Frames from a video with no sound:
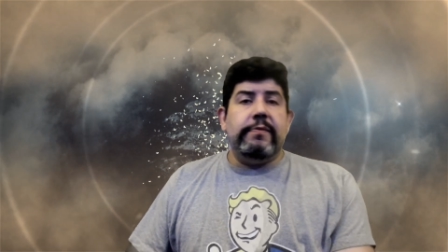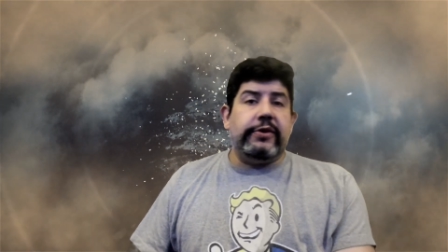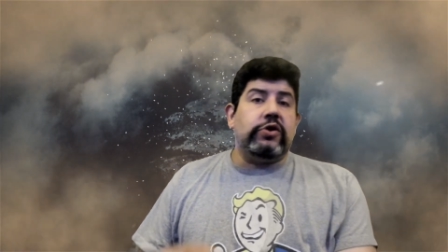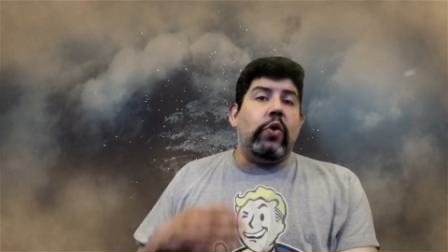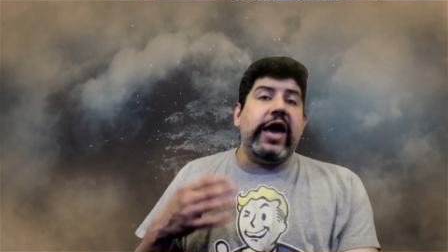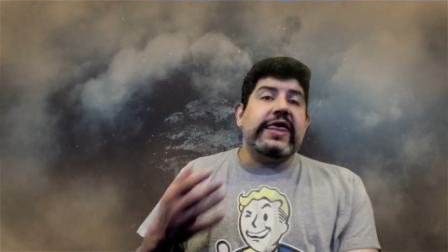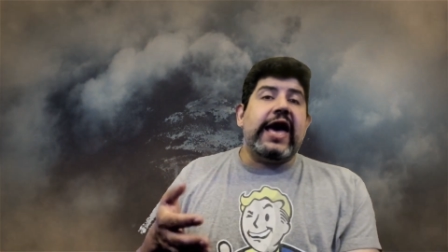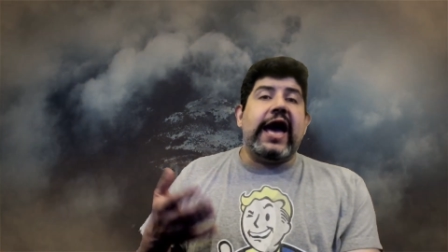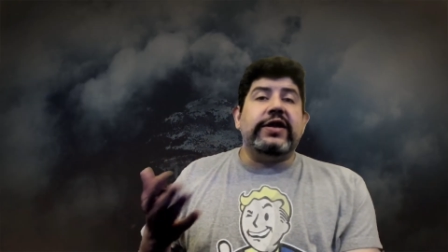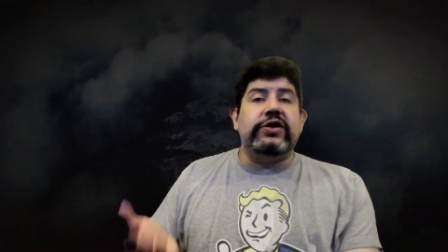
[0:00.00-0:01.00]
But the way that
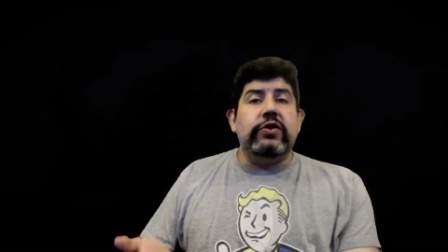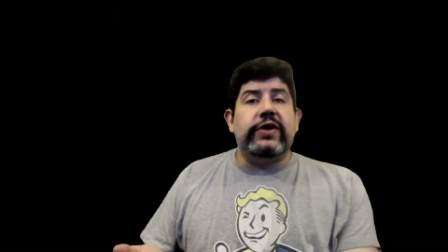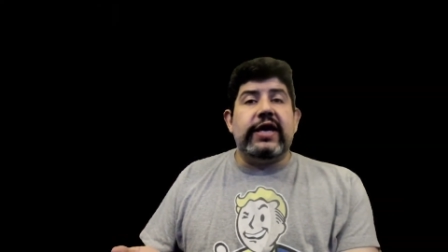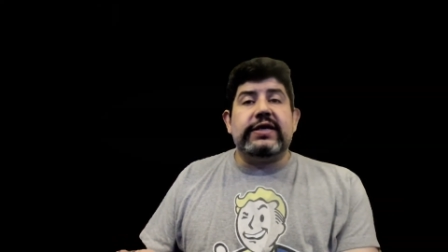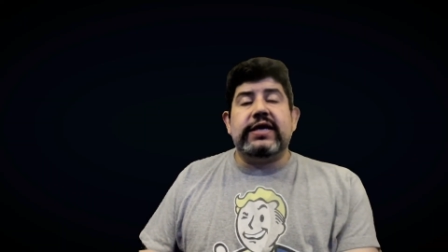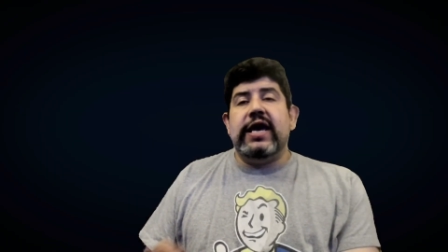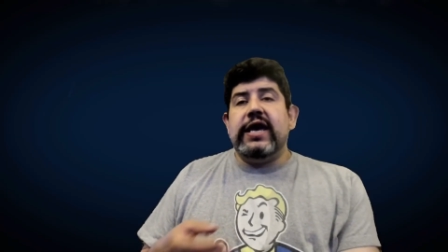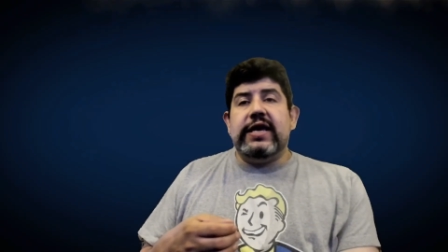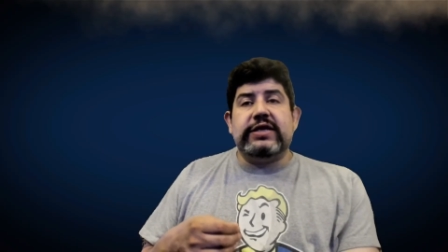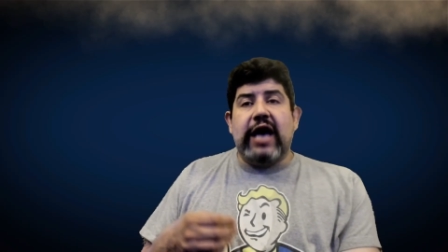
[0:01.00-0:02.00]
I do this
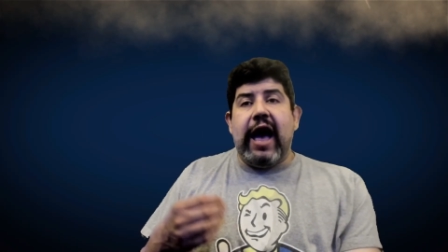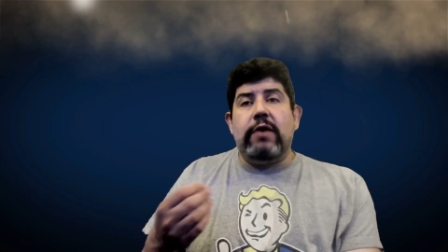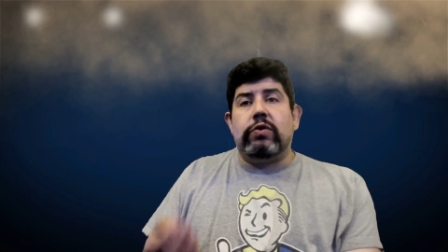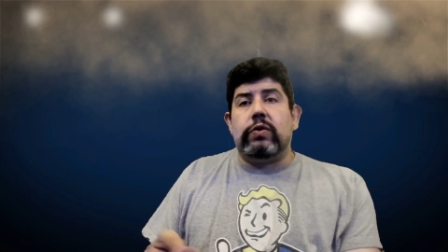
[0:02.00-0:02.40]
is I will